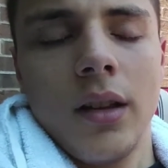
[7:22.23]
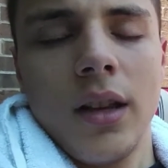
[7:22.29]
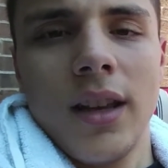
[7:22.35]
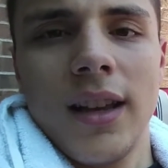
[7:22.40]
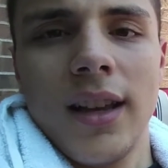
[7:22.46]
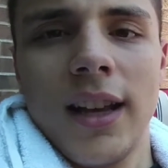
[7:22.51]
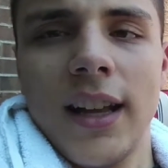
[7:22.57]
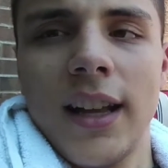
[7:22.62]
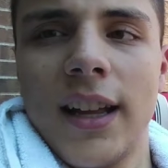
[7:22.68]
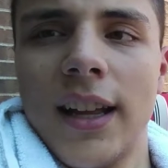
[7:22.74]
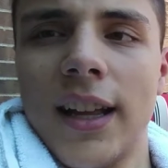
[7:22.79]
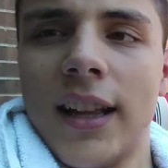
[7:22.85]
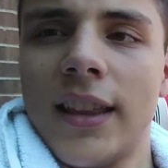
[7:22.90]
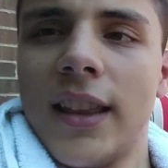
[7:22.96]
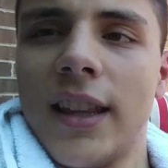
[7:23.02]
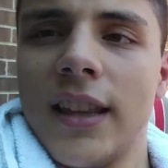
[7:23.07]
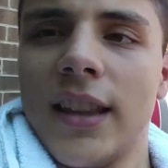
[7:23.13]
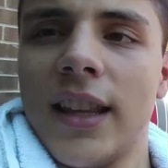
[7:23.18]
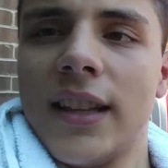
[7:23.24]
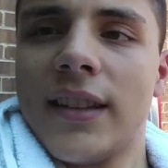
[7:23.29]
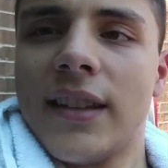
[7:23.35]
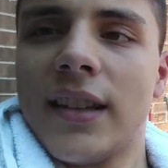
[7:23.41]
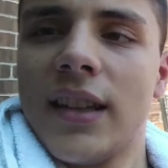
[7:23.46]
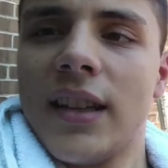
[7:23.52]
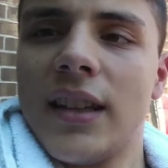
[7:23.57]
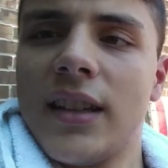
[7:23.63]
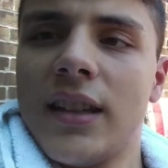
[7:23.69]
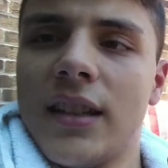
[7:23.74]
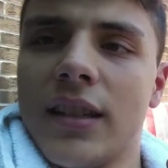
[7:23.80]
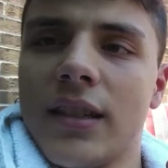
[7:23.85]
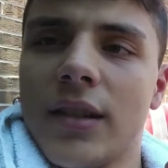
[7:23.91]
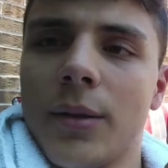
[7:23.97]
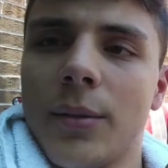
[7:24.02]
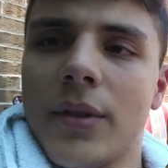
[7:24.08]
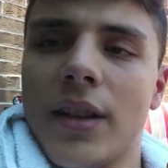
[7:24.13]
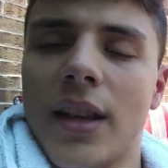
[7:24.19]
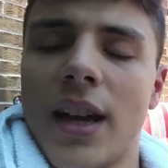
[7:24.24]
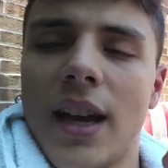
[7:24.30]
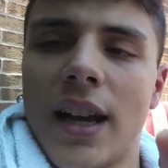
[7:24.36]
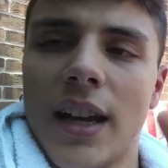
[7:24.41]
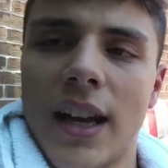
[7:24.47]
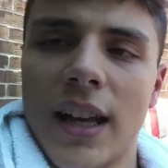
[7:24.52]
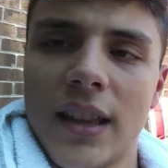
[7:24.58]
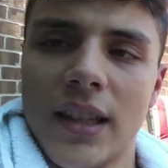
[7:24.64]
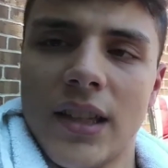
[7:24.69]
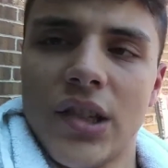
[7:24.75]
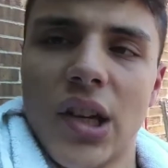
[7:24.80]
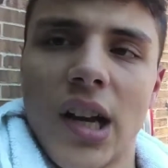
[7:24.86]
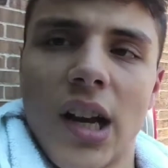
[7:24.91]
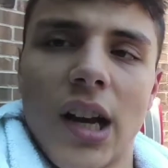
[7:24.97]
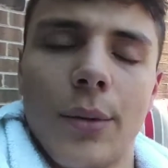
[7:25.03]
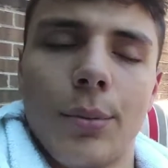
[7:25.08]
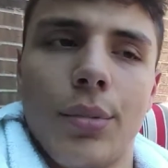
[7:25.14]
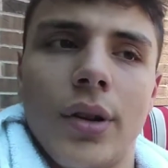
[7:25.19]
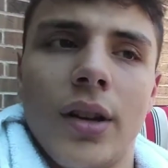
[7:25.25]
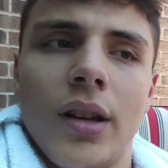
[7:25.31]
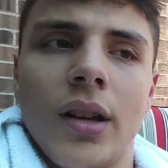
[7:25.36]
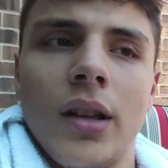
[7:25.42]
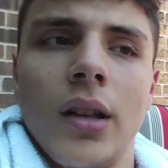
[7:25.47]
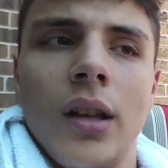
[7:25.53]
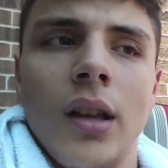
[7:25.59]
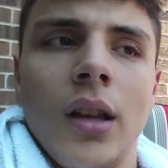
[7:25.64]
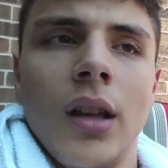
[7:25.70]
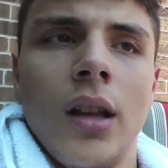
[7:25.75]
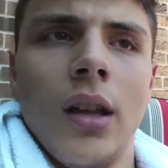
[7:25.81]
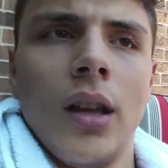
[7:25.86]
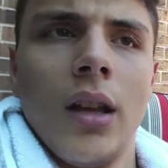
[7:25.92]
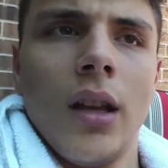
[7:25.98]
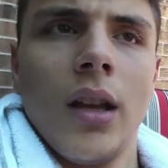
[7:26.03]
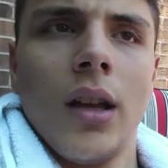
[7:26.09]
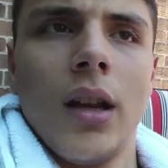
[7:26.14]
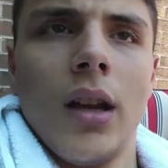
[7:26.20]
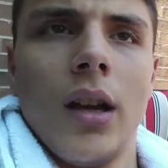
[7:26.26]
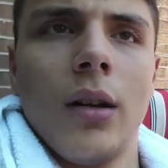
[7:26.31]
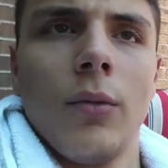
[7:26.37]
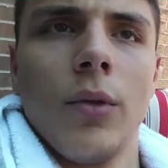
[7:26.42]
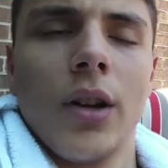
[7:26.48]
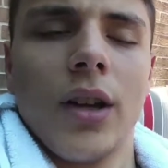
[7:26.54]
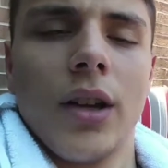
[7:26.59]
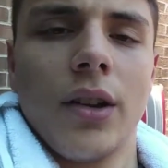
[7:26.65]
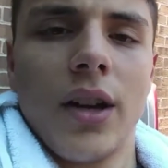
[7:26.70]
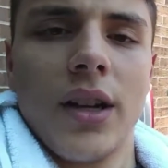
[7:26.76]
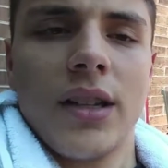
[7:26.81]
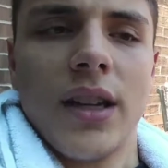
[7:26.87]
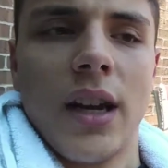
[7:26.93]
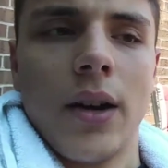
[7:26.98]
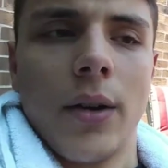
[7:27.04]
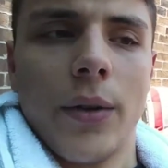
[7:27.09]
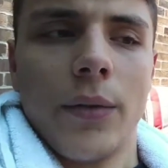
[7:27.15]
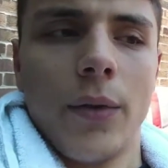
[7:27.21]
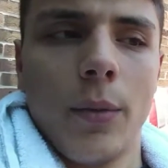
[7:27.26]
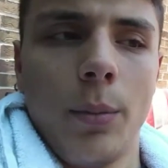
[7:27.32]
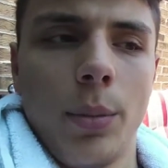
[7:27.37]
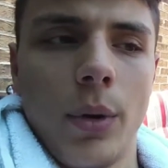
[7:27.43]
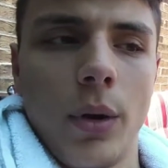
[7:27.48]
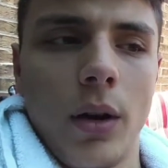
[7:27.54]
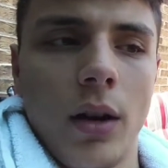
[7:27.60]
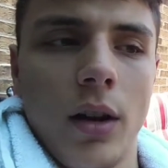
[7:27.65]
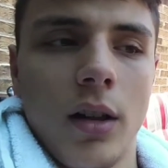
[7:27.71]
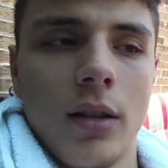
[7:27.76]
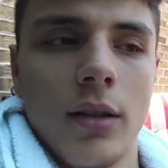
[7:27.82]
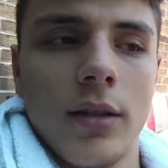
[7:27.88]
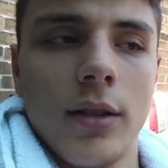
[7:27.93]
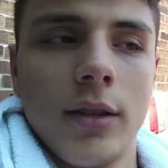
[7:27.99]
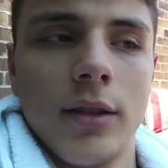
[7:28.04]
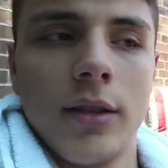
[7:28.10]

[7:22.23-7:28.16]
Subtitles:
Yeah, I think that's it in terms of that. I got the job, working crazy hours, football.